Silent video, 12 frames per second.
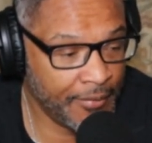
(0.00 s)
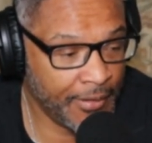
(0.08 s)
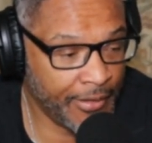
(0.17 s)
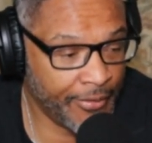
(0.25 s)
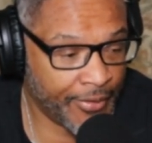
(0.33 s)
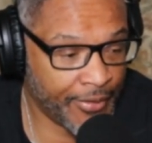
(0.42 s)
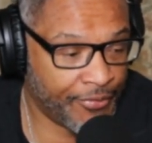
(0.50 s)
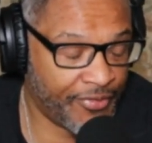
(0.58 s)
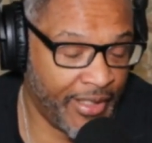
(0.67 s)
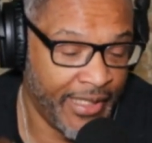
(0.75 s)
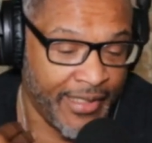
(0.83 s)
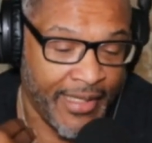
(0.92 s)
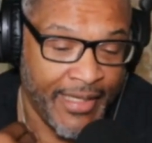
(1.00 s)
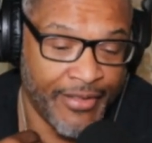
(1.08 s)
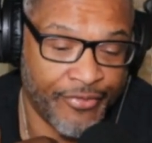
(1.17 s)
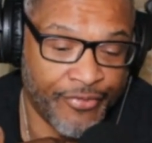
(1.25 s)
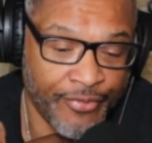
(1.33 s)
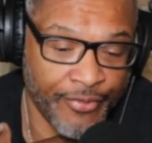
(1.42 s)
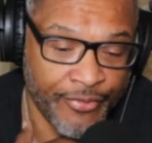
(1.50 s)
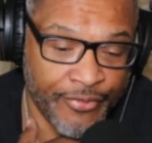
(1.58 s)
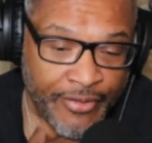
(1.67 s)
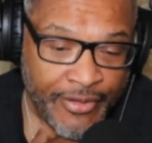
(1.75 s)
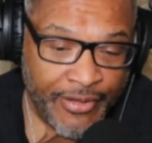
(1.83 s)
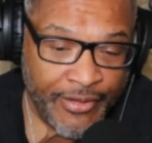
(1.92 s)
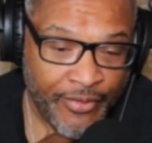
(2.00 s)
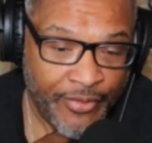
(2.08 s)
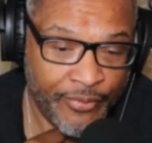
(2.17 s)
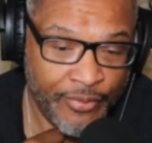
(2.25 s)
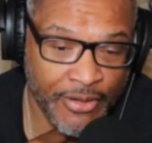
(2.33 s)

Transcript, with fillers: You know what I'm saying? I had surgery, you know.